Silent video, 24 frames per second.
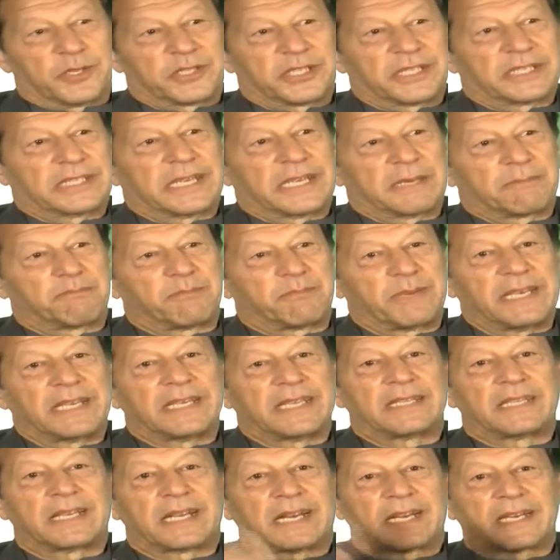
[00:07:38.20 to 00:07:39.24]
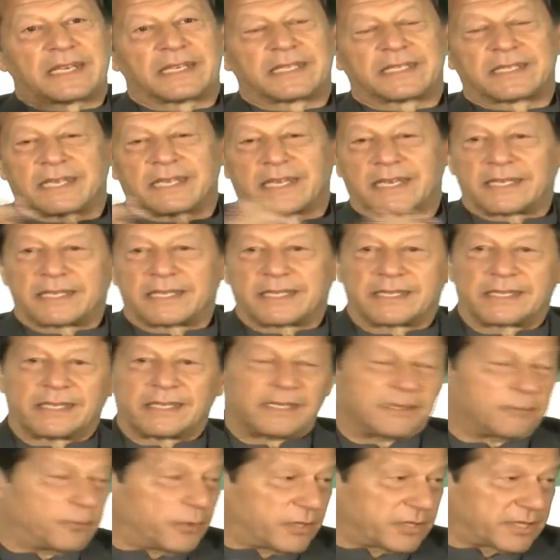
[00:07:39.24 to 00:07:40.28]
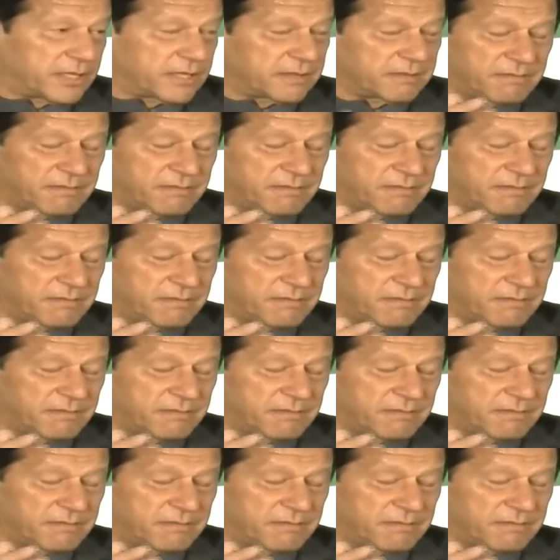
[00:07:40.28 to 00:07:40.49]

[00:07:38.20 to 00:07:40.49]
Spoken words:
watching that pain that I decided,